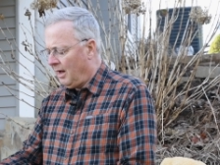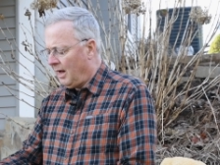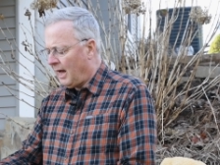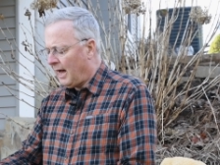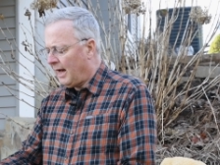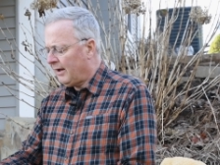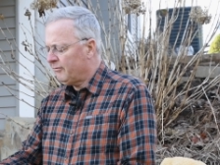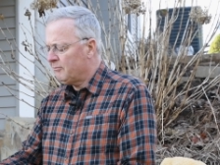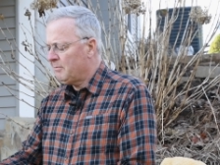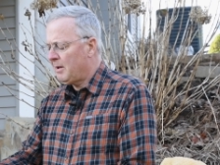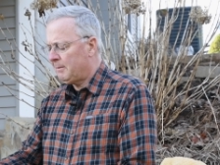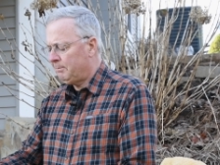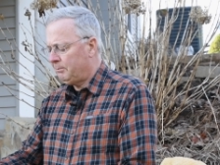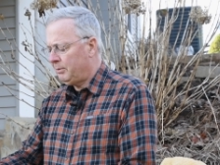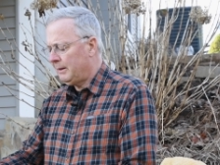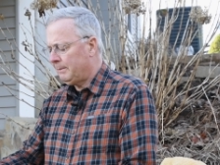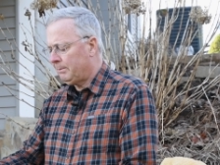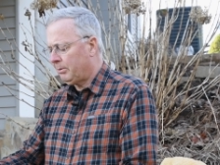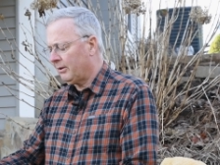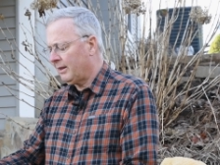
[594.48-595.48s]
I've met
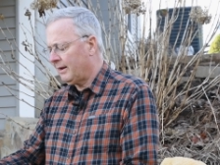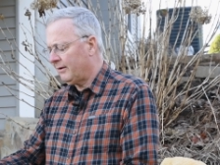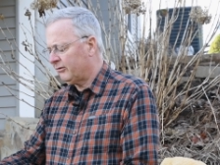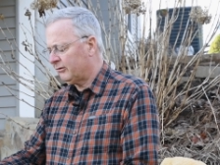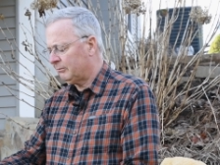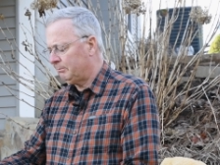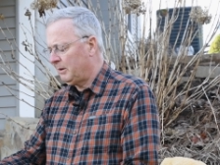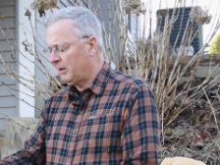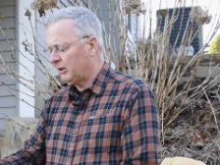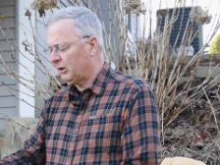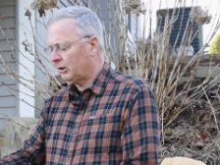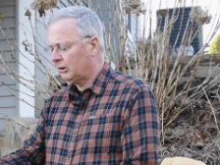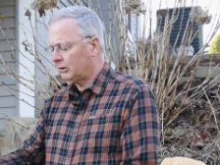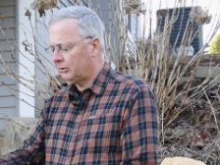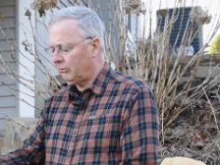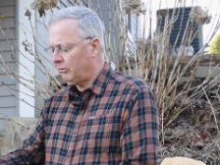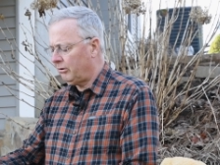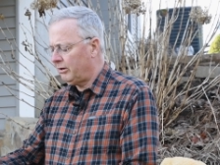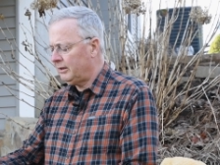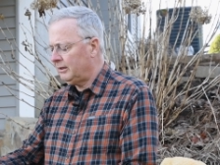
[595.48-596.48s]
people that have spent
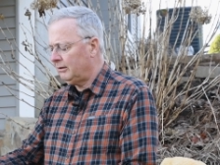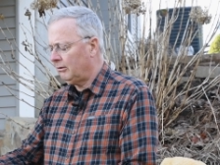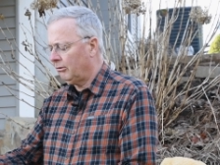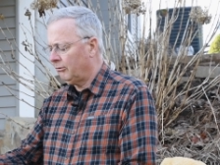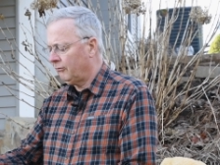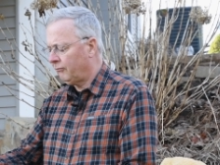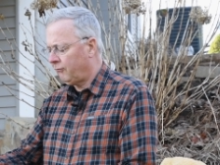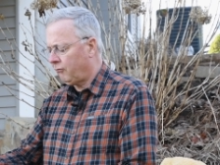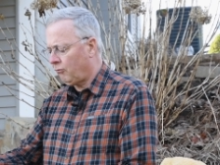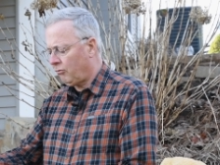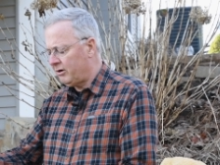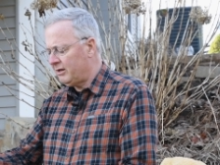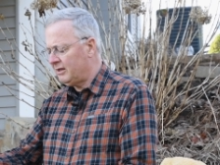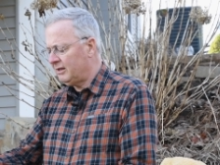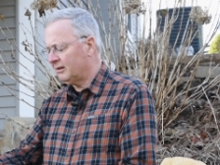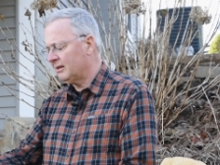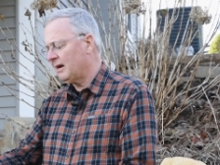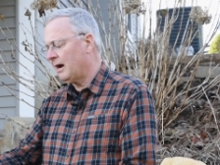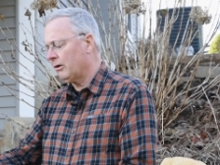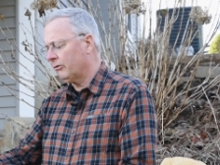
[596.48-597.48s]
$30,000 or
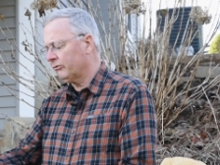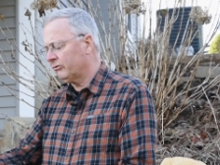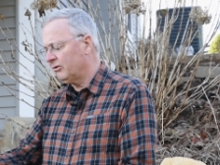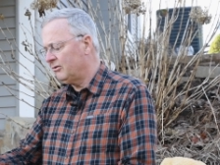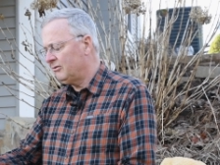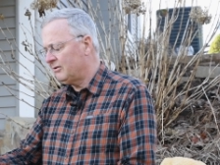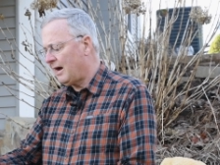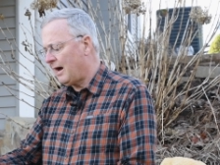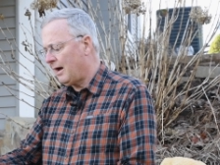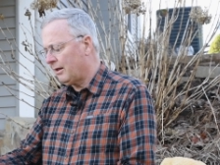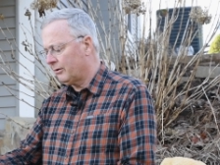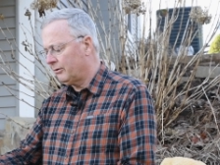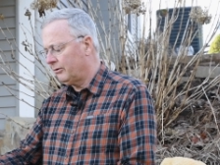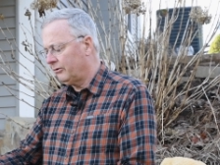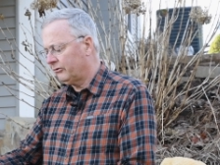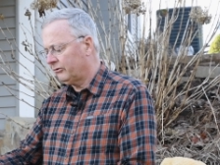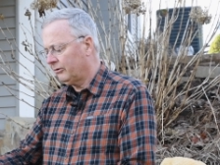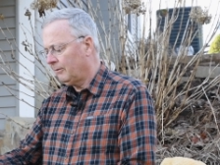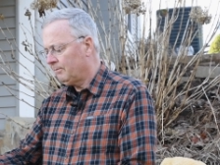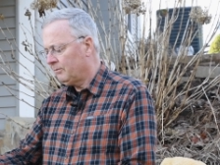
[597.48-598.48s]

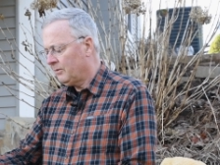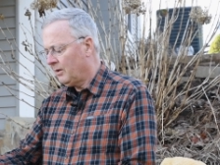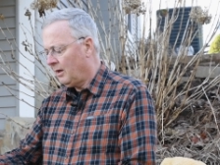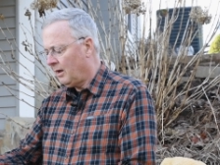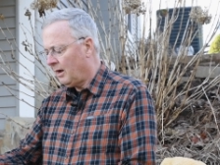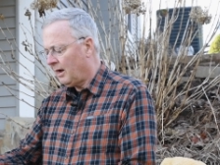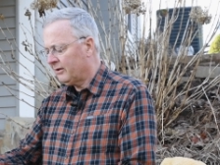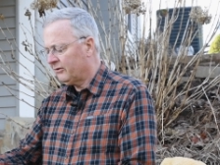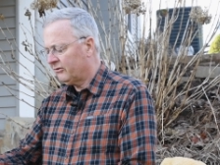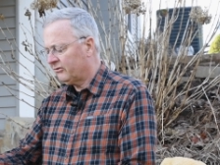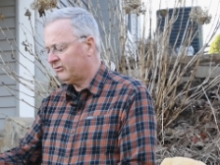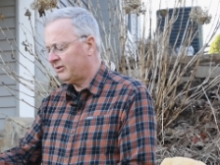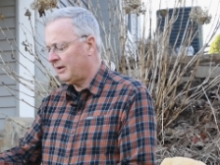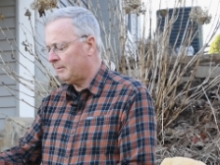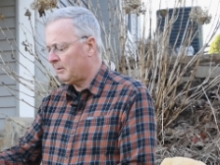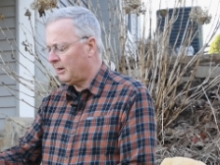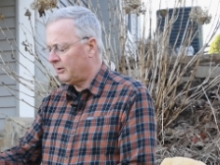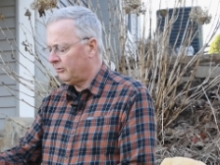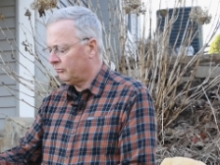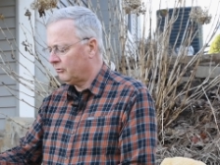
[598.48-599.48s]
$40,000 on
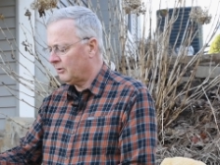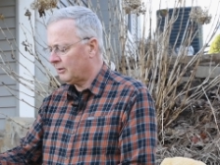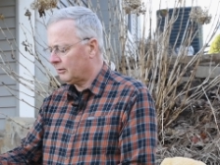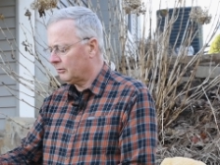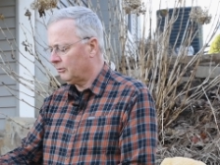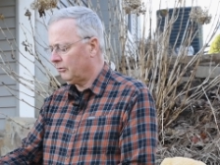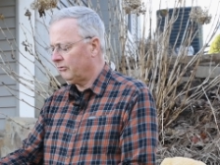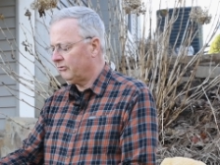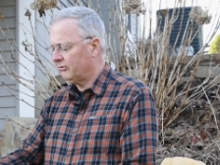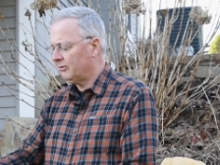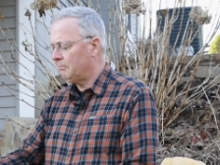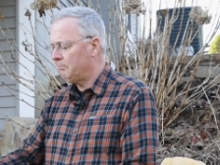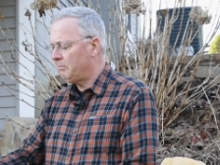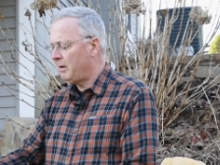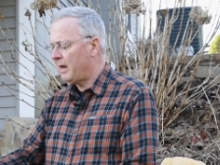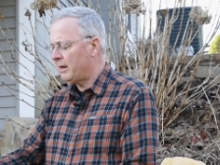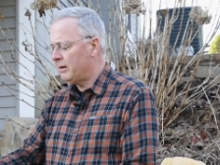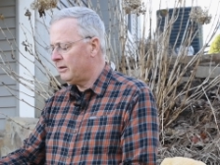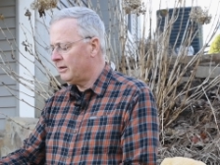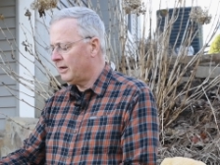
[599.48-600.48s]
semi-truckloads of
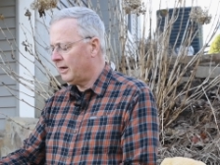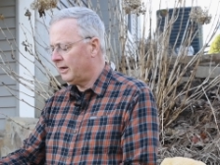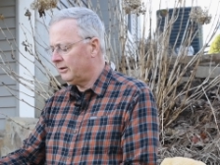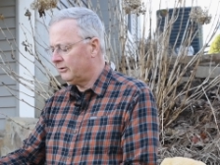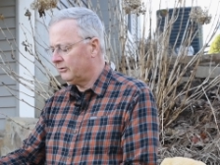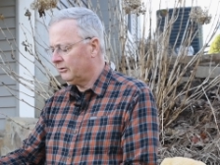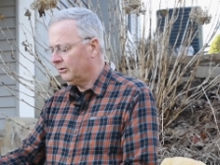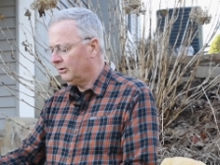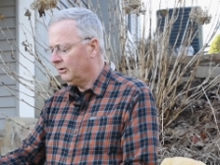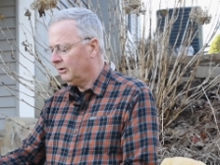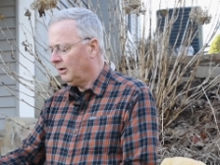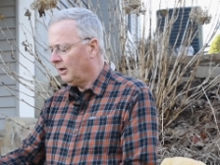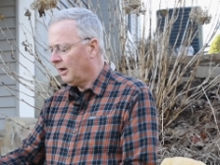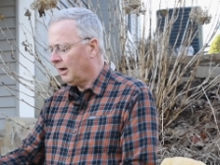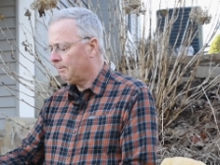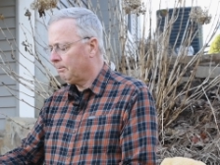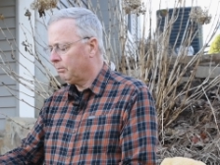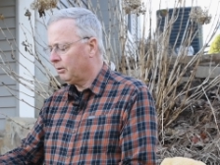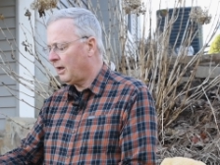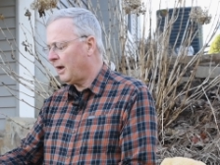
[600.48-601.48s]
bentonite,
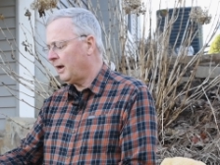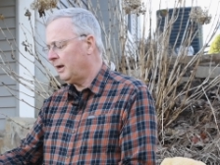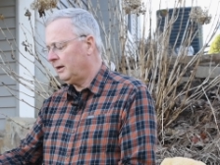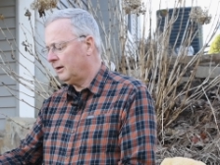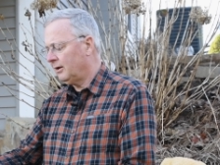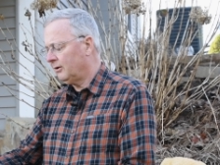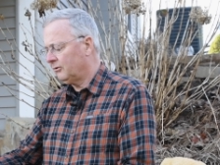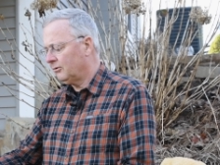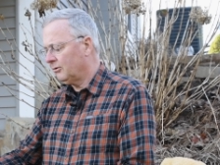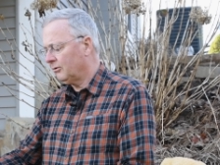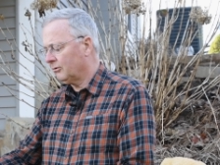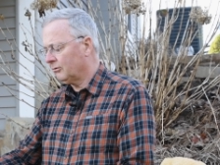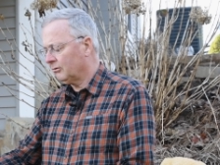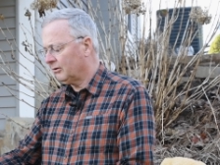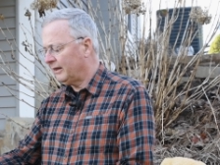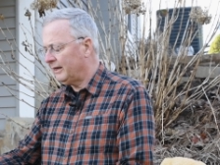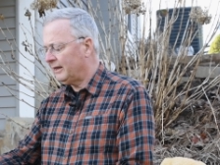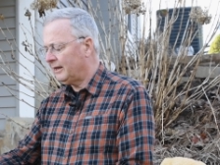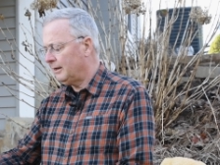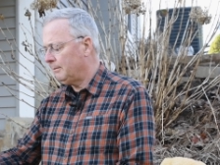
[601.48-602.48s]
applying it to their
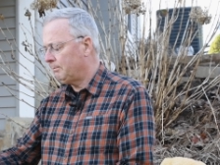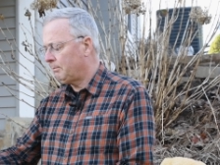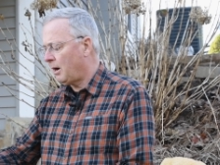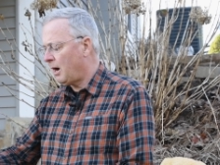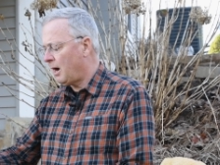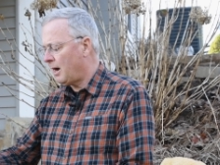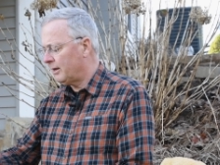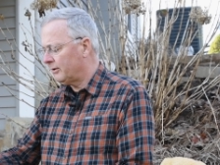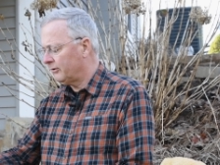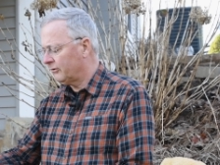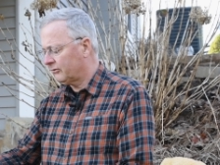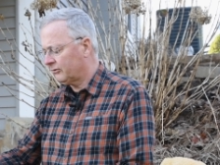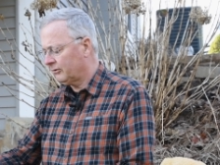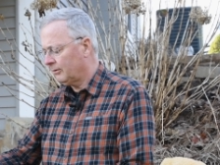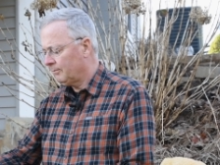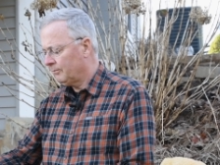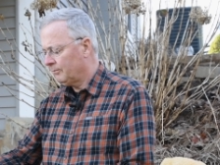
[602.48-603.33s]
leaky ponds